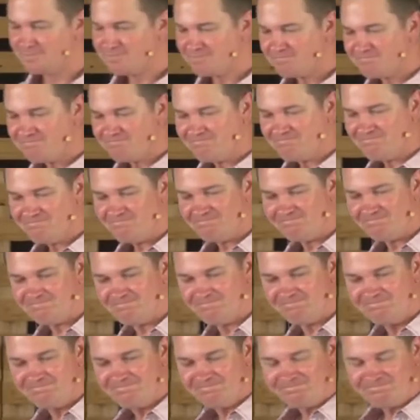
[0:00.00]

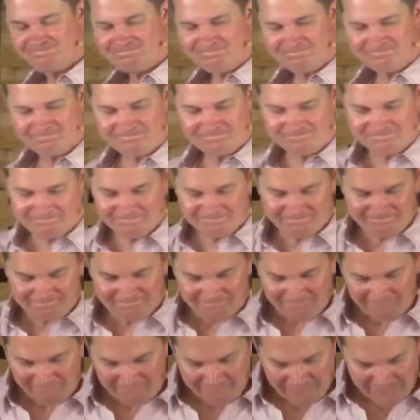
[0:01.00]

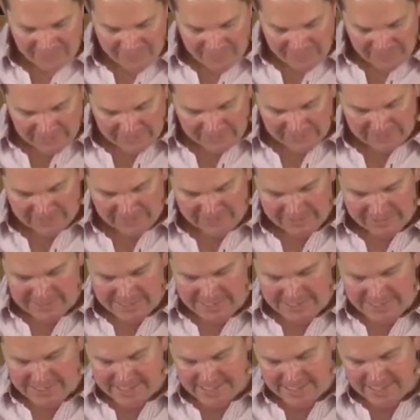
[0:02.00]

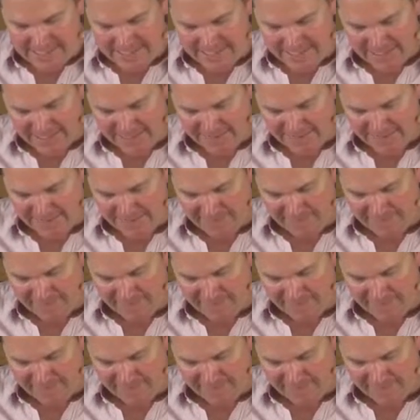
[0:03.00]
No one is speaking in this clip.